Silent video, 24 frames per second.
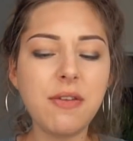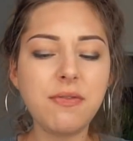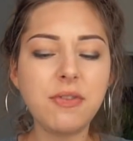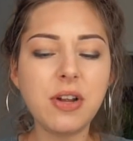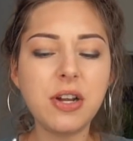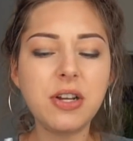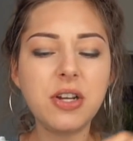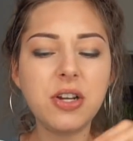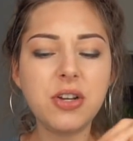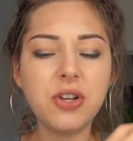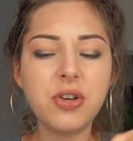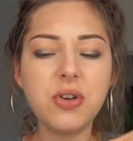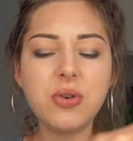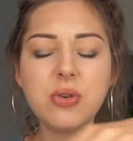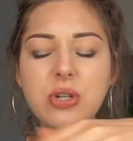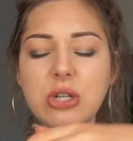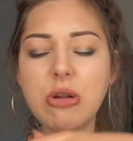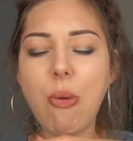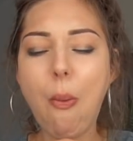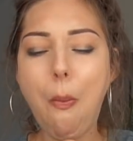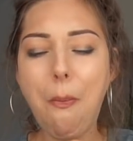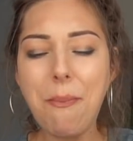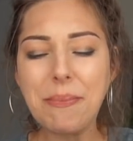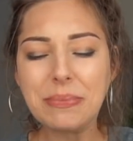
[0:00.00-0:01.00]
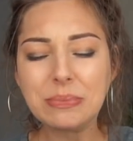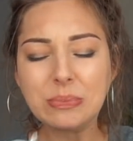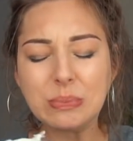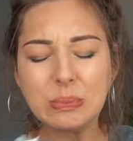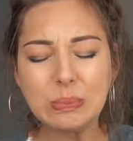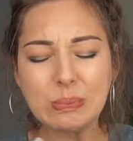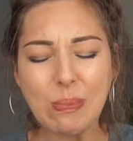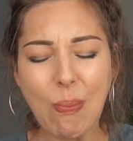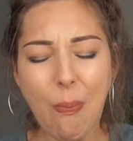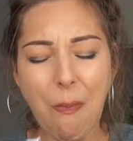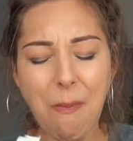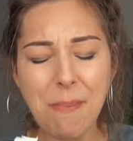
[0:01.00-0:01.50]
they didn't use
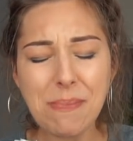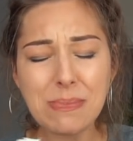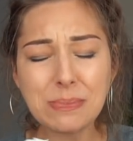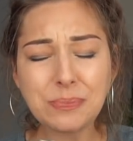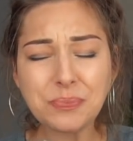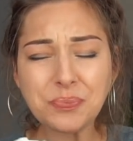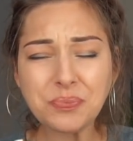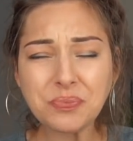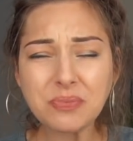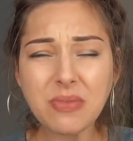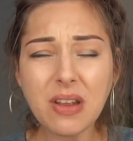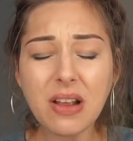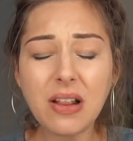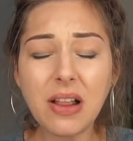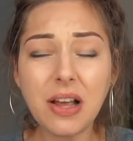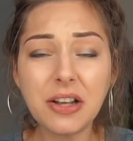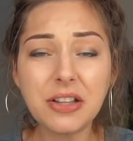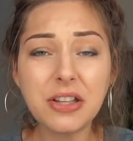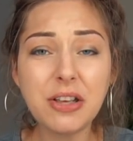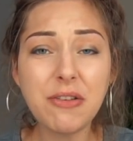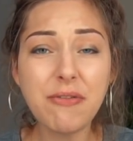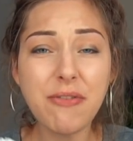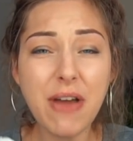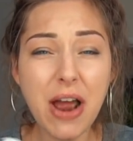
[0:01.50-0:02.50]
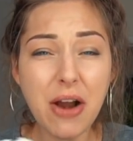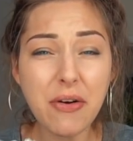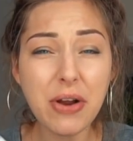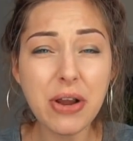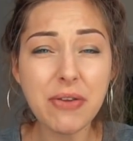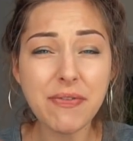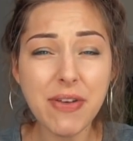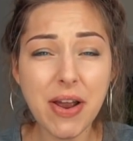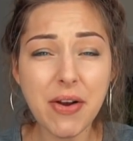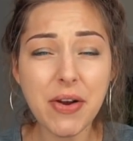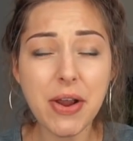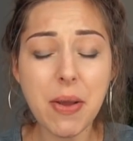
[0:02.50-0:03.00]
like the
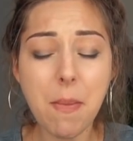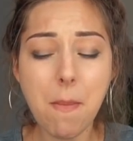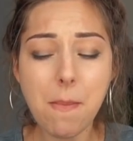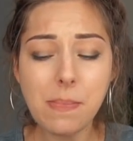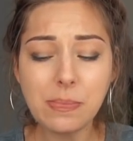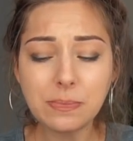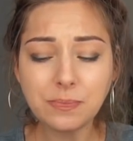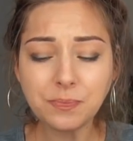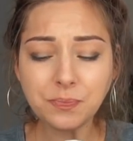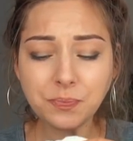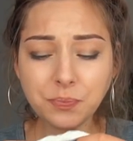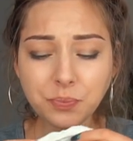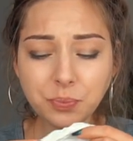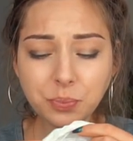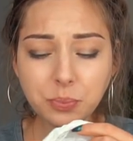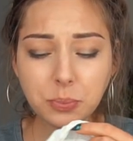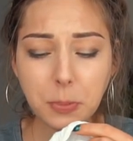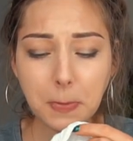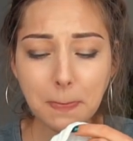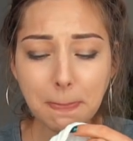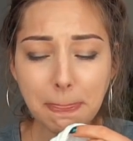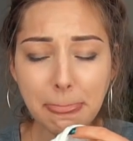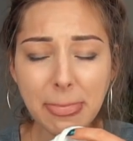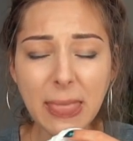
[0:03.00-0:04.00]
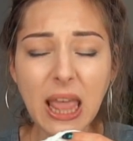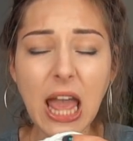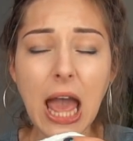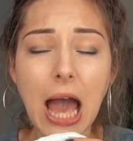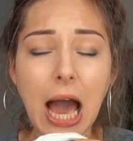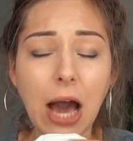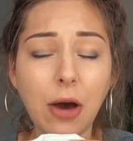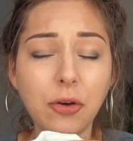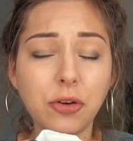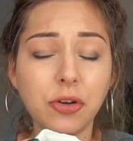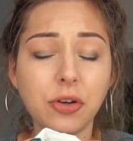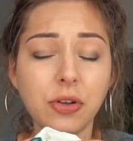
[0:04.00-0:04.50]
very, very
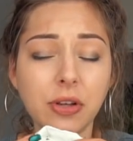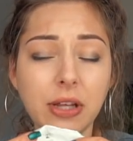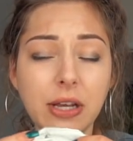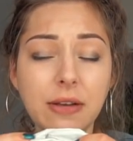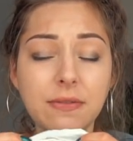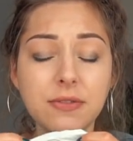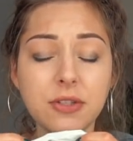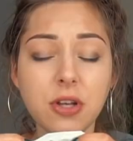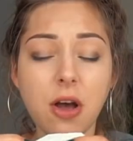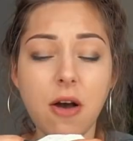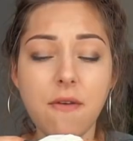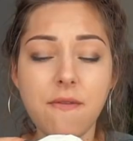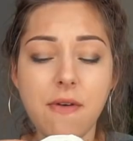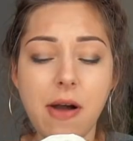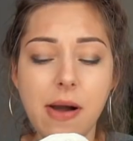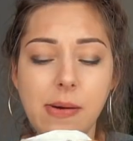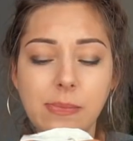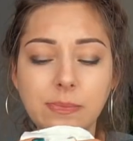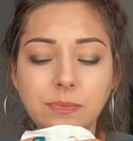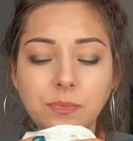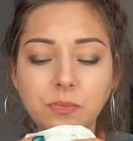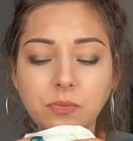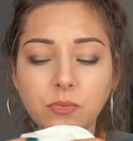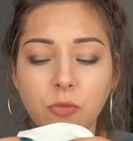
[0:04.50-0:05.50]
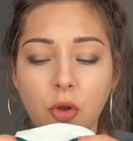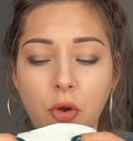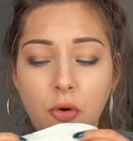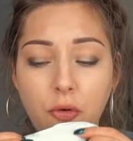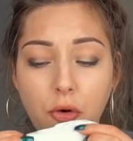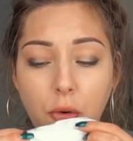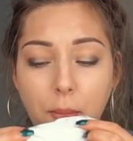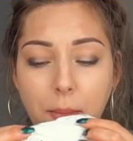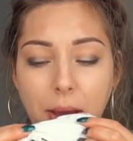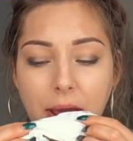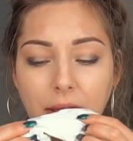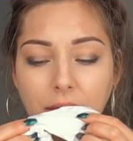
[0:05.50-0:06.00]
outer leaves of uh,
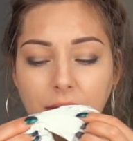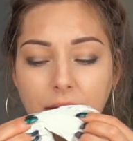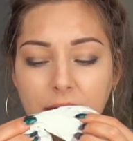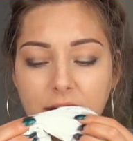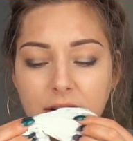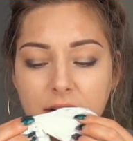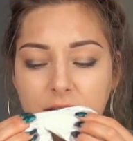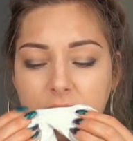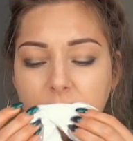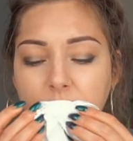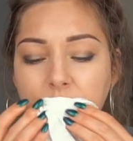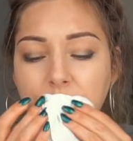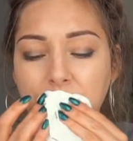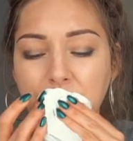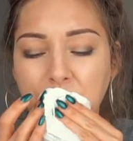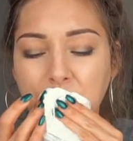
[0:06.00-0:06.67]
romaine lettuce.